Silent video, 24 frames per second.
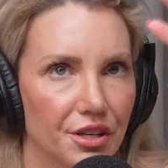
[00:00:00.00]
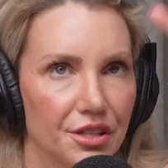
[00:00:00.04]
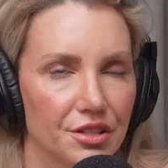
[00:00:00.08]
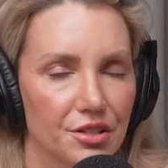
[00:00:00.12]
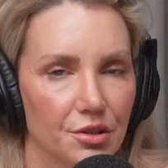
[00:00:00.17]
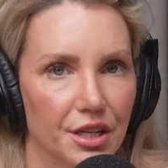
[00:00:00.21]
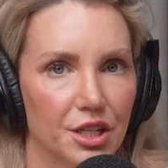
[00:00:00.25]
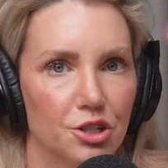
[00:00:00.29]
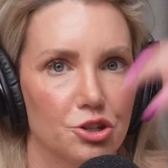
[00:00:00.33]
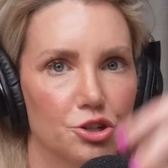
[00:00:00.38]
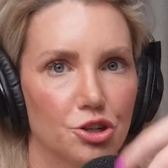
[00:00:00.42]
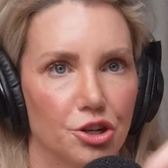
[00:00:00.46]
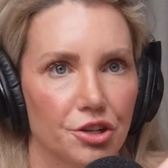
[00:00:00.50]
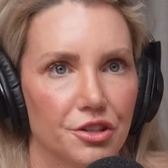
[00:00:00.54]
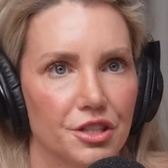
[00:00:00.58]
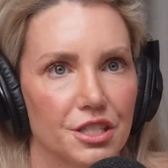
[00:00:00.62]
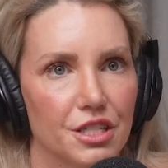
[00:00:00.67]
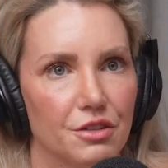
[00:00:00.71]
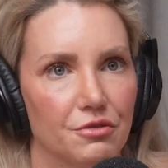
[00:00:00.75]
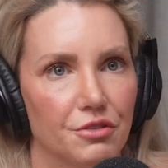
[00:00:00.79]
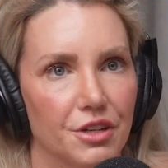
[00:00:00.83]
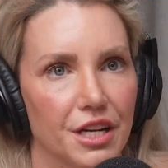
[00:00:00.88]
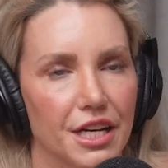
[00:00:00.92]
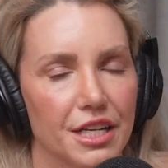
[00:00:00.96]
it so I could show you the
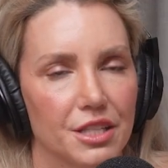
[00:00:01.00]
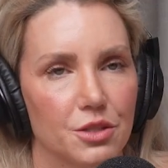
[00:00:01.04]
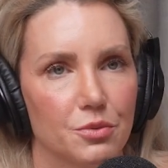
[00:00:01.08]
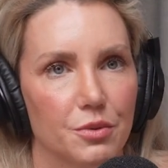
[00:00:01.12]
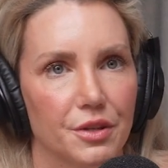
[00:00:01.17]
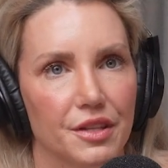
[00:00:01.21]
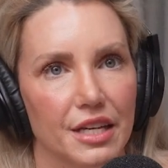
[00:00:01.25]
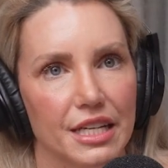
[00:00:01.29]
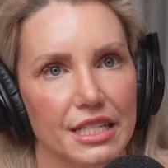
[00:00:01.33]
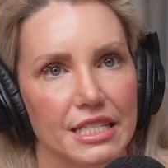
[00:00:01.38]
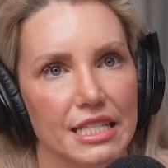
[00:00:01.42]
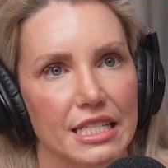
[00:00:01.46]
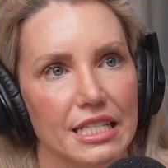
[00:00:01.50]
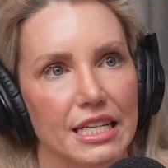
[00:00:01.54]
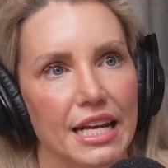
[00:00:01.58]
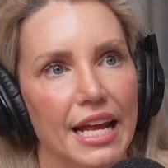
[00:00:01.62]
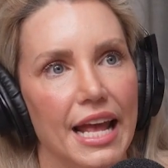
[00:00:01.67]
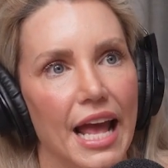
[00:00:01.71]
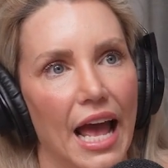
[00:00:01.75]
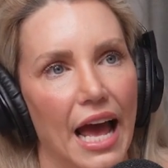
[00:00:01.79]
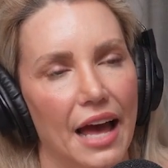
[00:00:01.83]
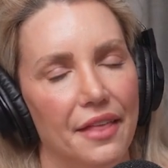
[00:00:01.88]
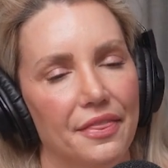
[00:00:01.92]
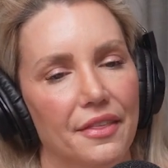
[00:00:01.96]
different heads what they did.
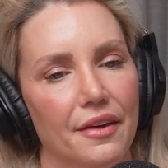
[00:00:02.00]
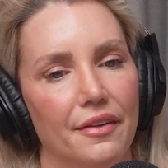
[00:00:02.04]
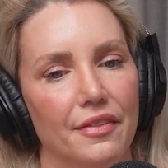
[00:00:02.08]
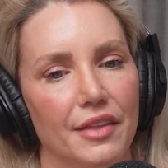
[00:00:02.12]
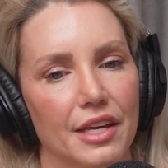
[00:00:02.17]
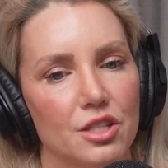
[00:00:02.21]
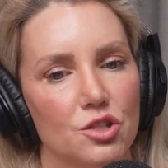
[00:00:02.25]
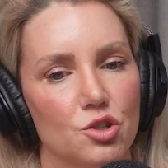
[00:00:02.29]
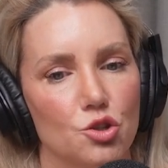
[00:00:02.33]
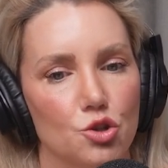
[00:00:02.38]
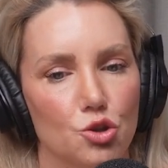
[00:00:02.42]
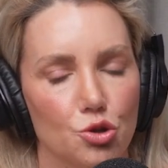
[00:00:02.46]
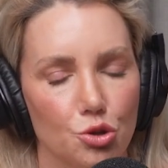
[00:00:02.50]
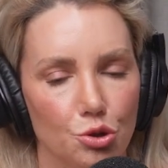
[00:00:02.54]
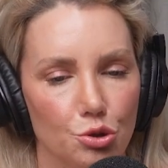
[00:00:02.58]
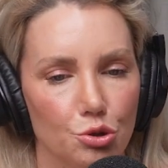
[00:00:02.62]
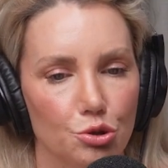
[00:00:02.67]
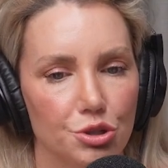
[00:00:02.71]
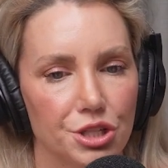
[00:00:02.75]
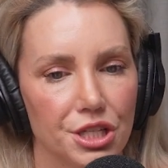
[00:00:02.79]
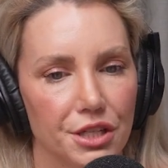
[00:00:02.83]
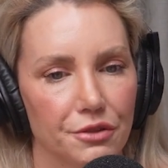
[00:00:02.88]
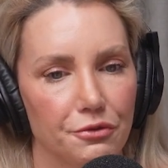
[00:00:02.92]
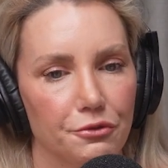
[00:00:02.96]
And then there's
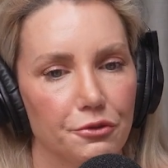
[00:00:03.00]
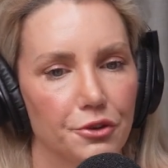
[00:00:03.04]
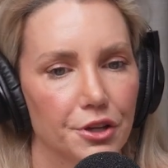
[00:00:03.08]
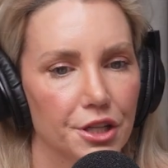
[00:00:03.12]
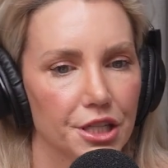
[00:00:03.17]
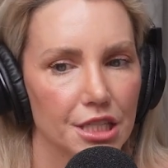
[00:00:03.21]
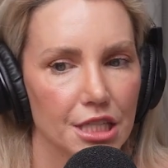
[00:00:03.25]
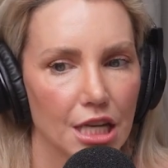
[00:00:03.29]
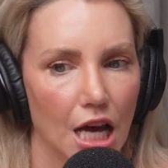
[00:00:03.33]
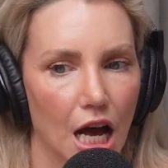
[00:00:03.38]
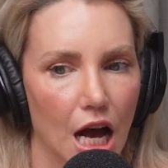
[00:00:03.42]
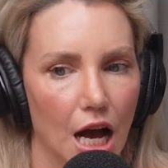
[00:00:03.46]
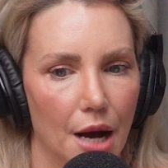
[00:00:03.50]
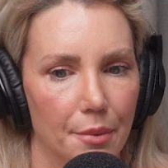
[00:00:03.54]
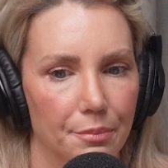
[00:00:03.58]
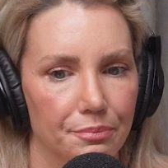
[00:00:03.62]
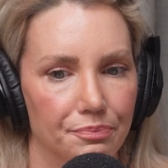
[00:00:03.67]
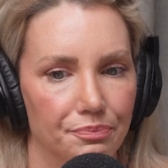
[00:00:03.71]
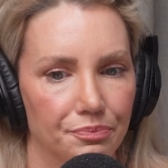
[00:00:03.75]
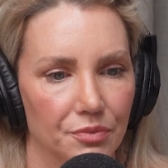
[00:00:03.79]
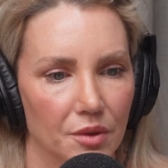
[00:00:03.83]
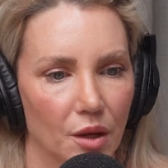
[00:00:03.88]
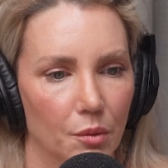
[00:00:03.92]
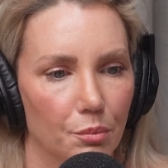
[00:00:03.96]
2 different
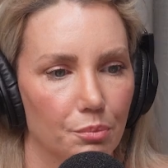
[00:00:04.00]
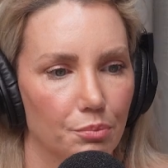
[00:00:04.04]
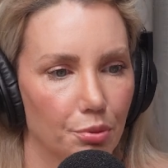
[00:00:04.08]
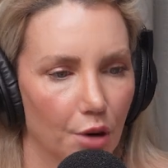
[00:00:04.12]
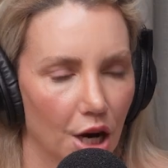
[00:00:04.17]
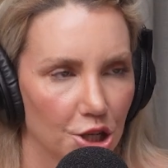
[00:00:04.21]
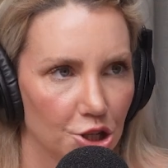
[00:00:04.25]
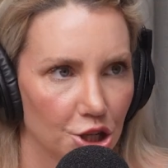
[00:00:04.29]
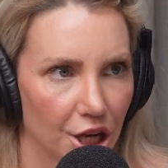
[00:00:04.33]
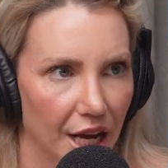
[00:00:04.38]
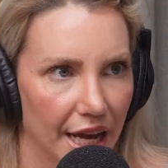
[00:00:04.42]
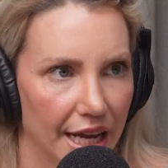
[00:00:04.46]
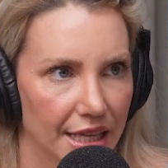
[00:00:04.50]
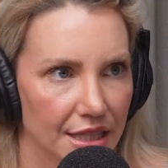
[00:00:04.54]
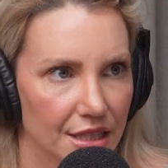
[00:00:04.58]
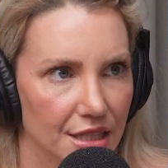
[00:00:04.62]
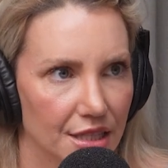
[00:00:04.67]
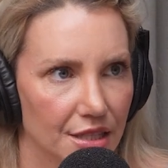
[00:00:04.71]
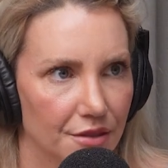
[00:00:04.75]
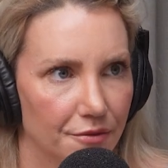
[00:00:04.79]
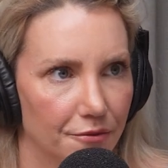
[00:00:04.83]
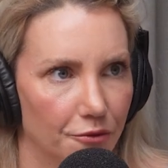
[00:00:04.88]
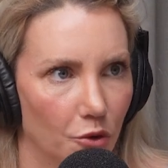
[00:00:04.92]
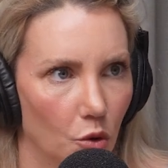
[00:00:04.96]
brush
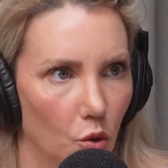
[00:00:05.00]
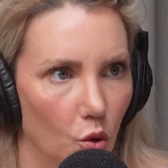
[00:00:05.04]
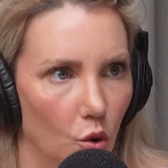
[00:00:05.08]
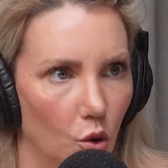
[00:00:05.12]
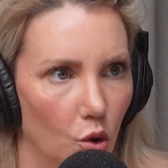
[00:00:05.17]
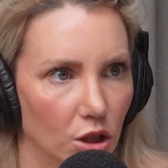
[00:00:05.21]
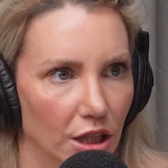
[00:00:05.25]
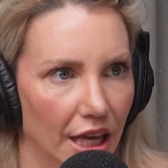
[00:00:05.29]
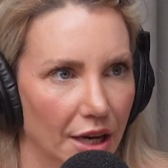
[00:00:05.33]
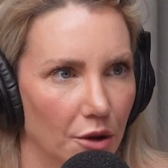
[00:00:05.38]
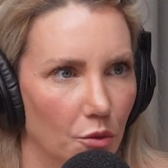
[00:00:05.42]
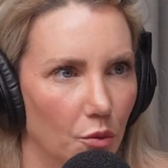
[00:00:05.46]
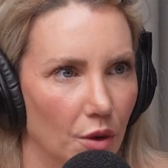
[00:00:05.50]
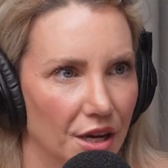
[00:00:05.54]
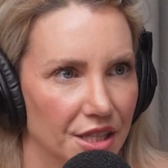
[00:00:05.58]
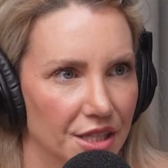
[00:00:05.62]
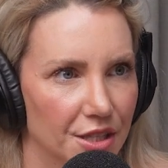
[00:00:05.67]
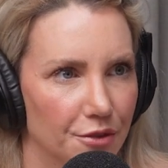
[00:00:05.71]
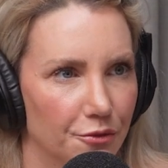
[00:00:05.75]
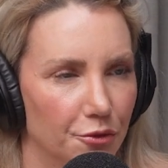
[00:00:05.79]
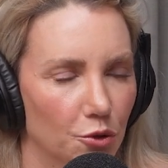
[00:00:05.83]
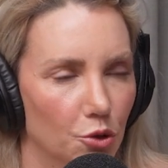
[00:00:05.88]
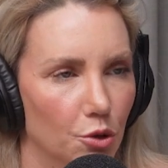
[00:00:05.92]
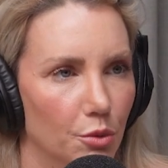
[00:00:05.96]
heads for like
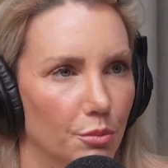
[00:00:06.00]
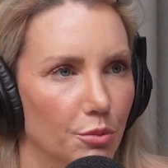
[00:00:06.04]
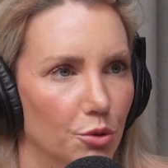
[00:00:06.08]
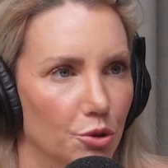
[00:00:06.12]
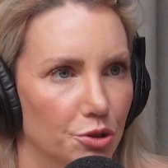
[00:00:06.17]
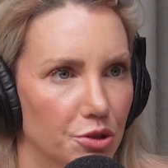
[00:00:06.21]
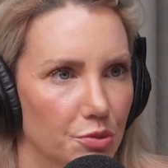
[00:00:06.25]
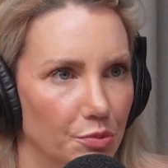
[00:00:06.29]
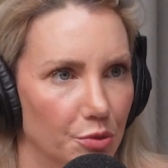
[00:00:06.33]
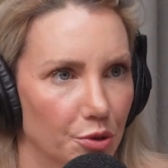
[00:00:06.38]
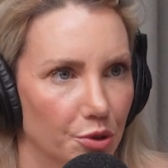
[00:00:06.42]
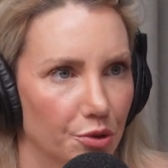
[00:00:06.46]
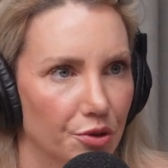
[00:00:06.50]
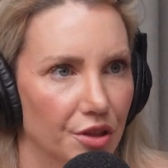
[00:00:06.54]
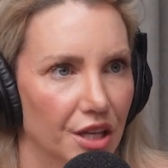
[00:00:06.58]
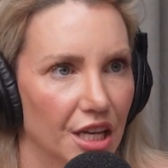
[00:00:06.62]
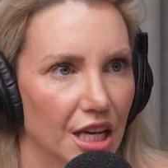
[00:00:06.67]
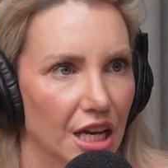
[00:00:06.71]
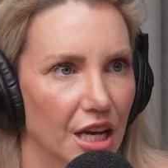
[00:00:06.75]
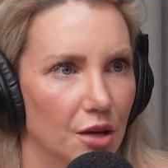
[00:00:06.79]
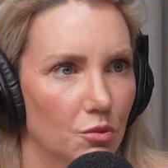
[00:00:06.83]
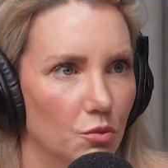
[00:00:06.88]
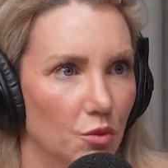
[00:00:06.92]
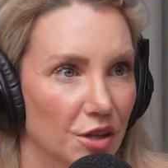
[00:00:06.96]
one's for more
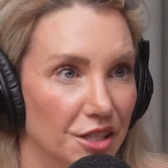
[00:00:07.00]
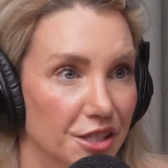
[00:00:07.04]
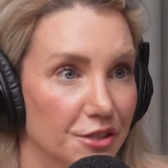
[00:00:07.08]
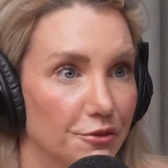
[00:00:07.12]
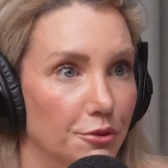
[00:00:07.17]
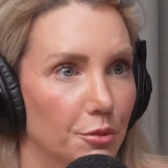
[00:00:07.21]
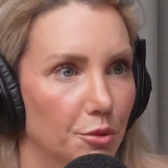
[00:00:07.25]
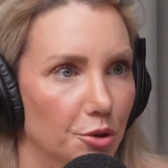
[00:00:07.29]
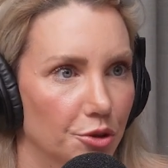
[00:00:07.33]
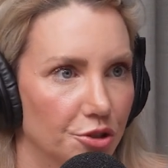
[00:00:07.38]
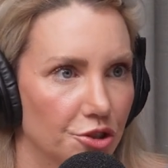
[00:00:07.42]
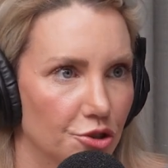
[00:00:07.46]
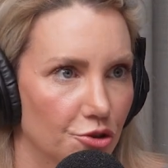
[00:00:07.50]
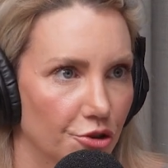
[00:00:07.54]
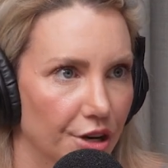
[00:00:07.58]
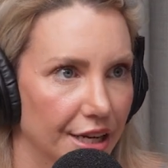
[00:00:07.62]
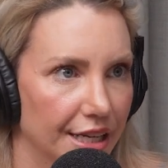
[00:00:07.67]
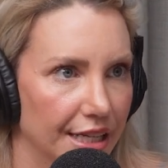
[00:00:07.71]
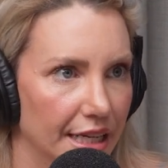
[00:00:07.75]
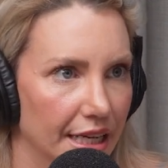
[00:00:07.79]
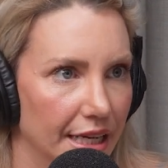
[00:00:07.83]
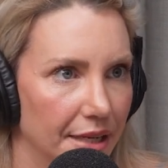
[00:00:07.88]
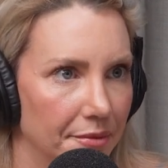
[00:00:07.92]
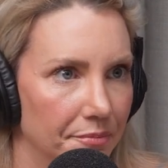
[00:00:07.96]
smoothing and one's for more
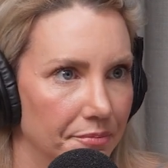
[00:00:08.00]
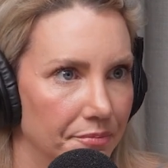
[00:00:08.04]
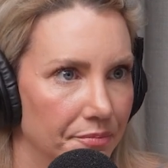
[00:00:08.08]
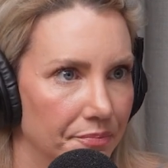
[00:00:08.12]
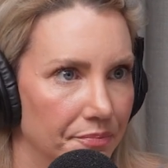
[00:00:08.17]
straightening.